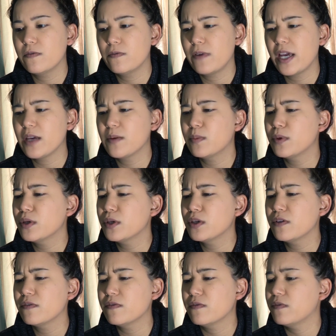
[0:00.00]

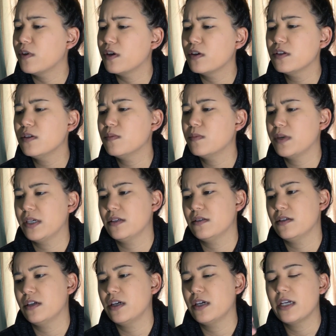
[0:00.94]
Fiber
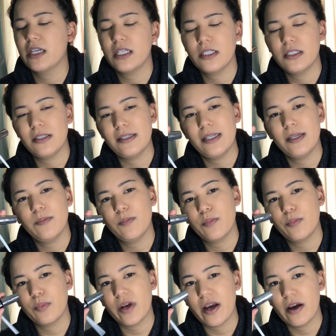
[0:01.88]
Volumizer in deep
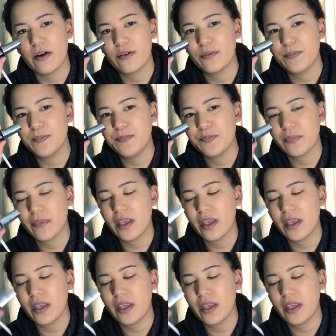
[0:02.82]
brown.